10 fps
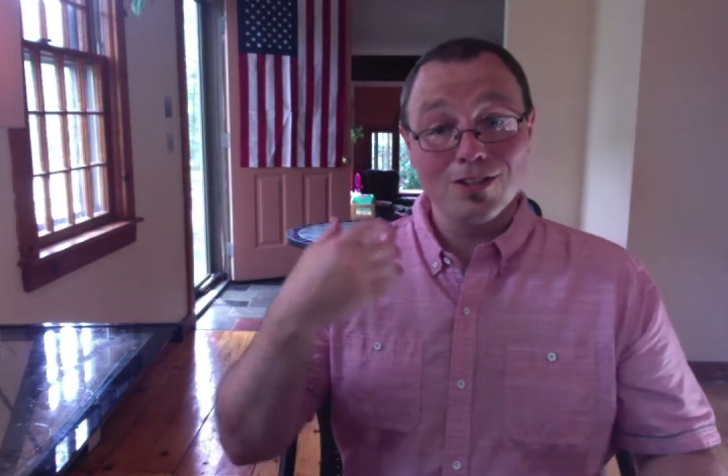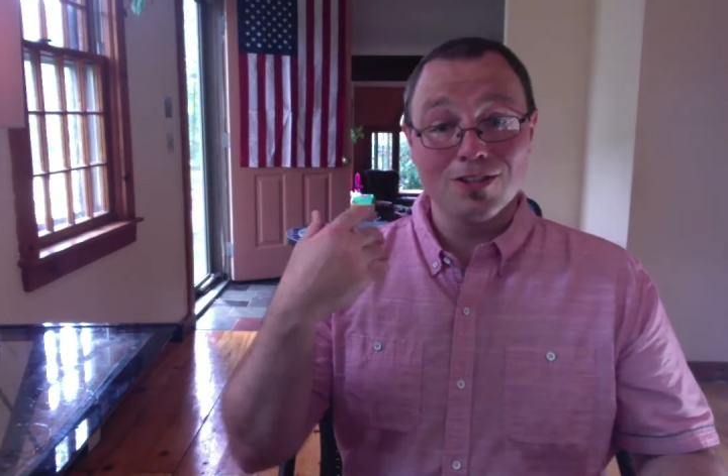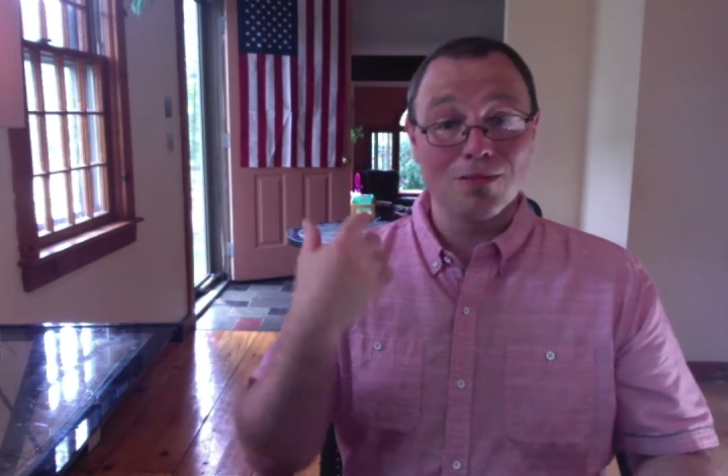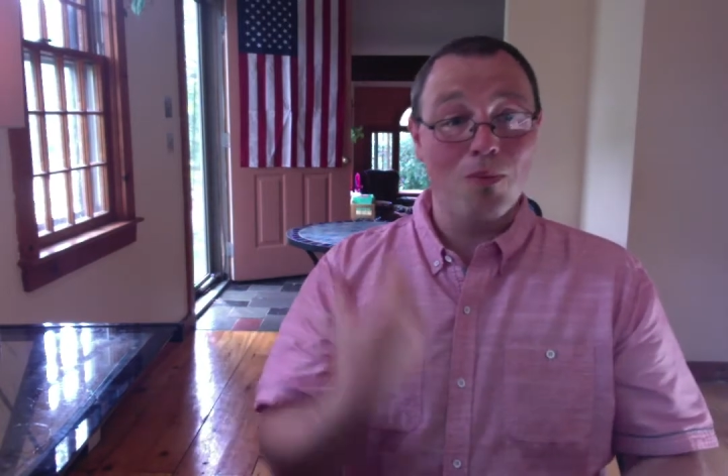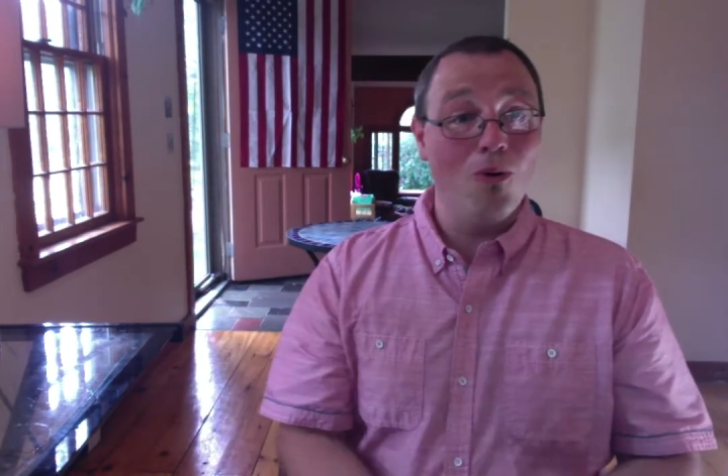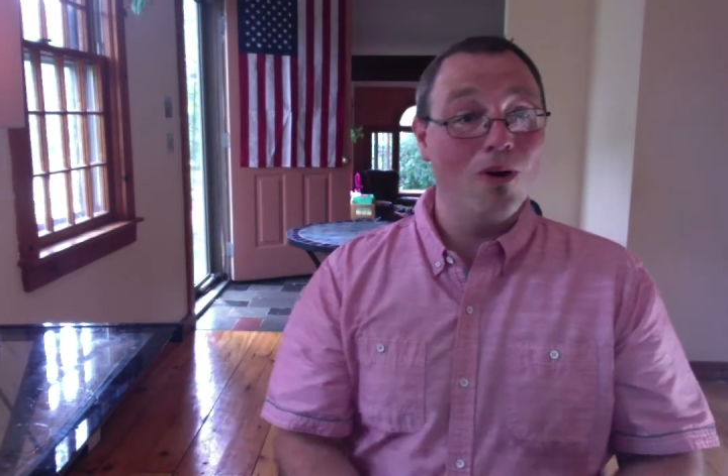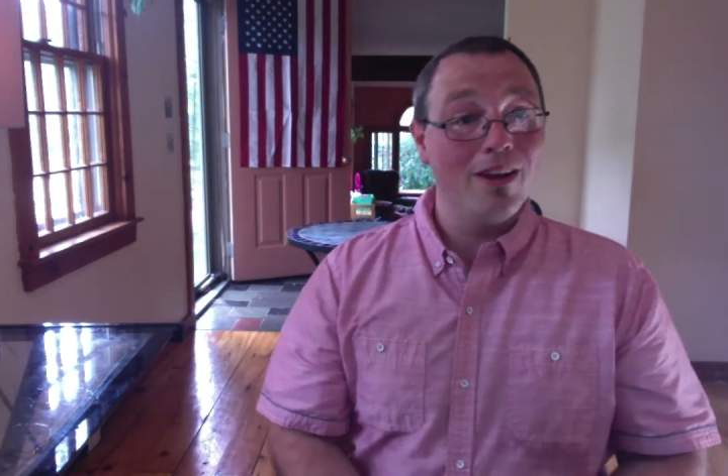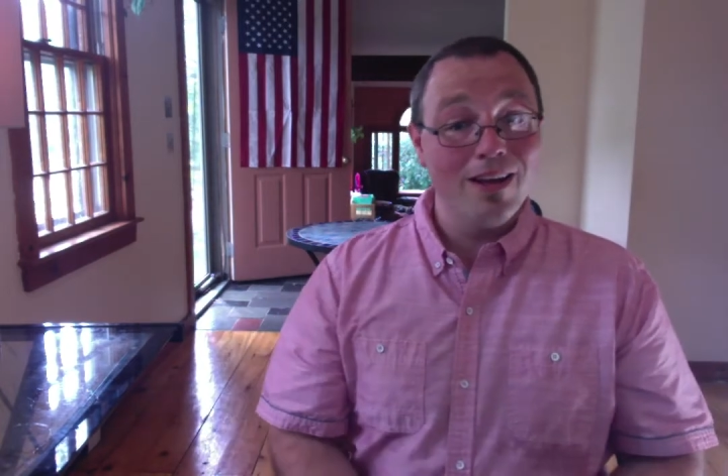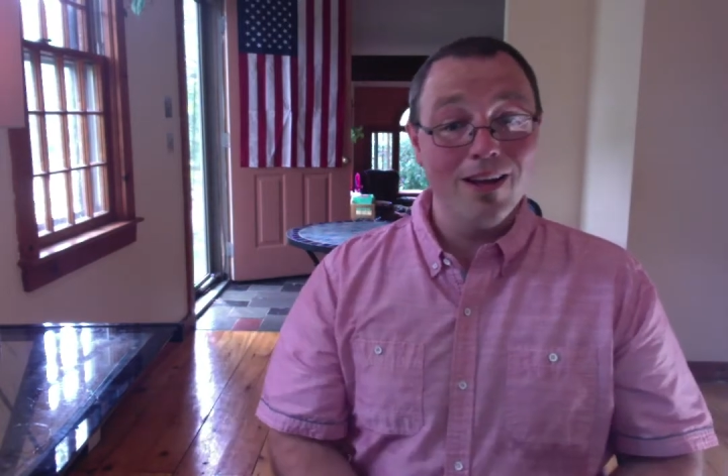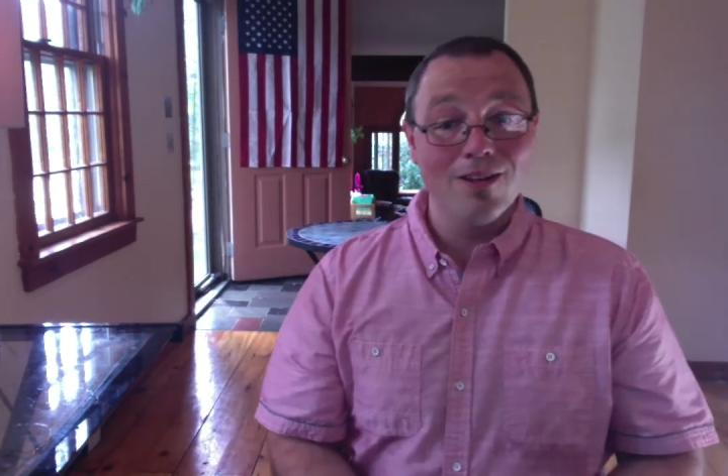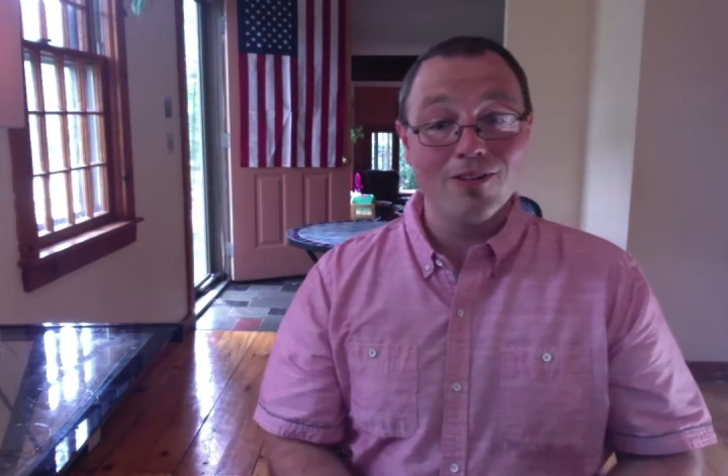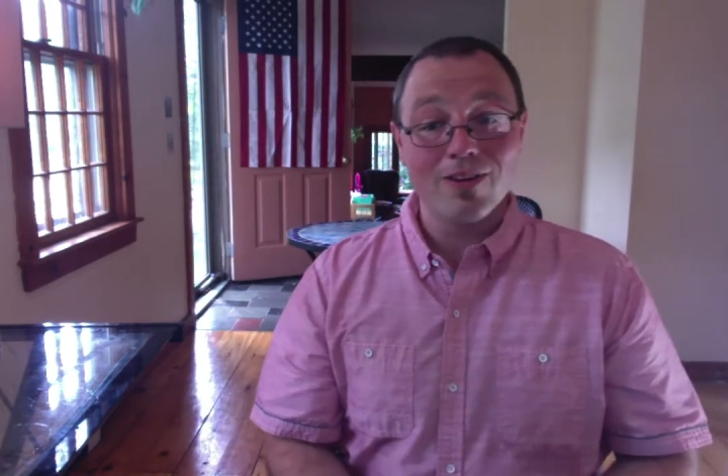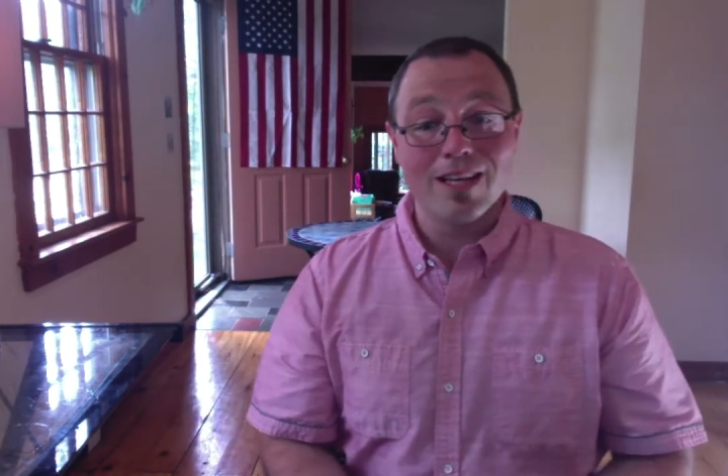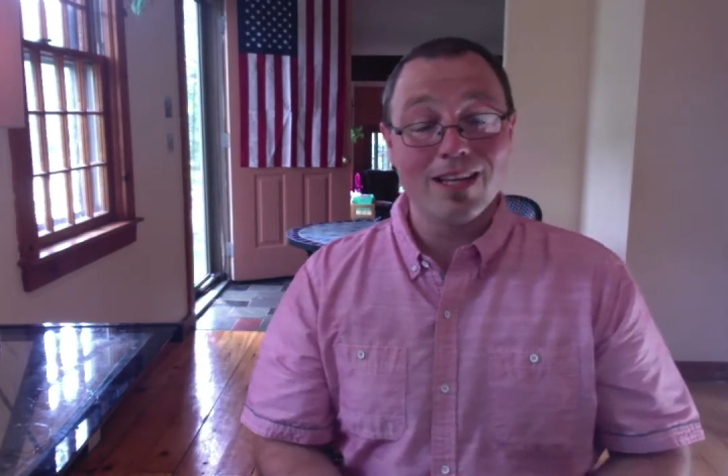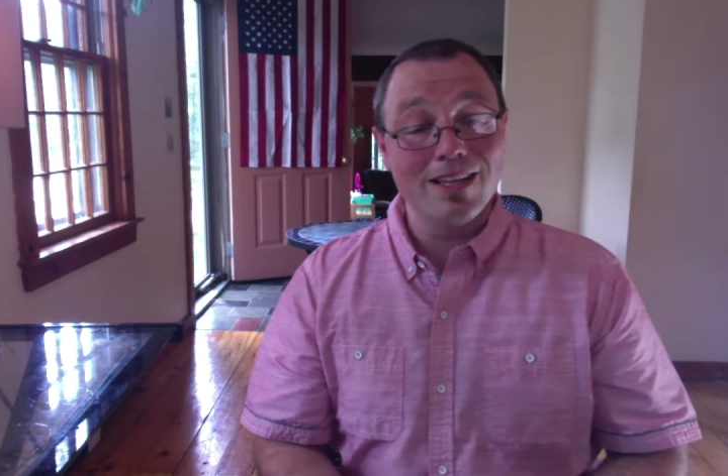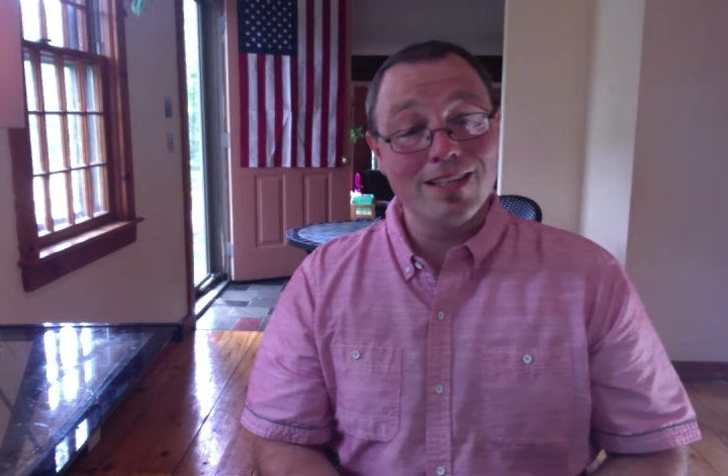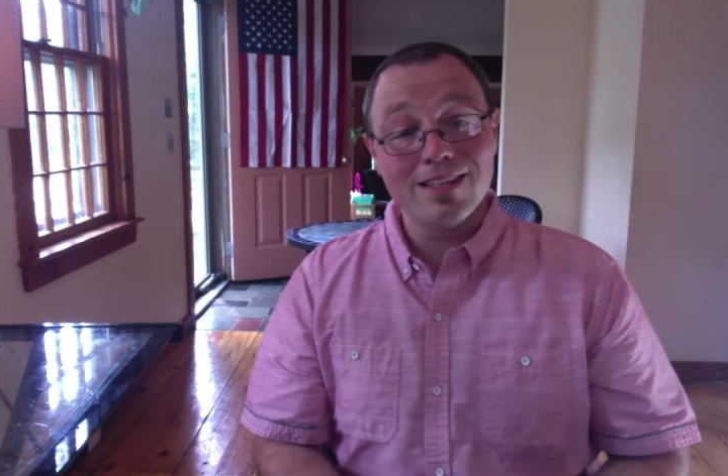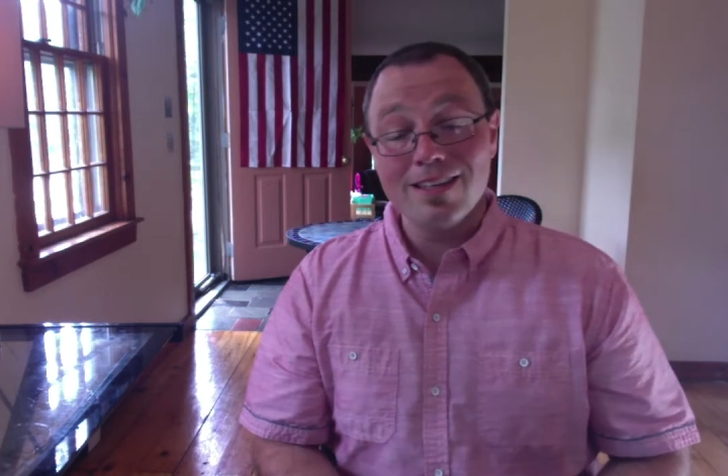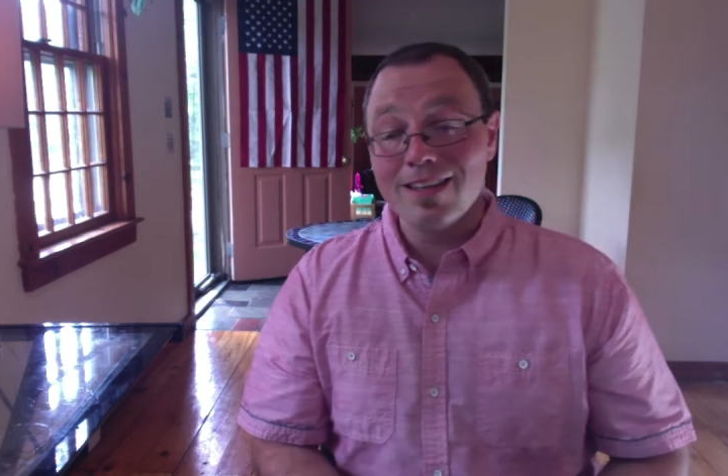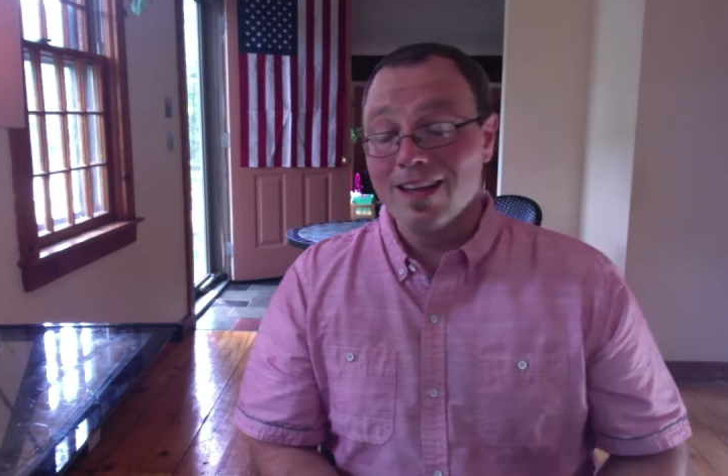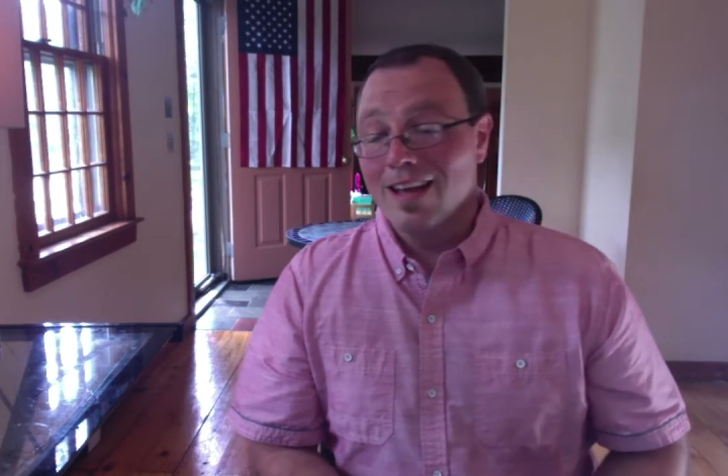She supported Hillary Clinton.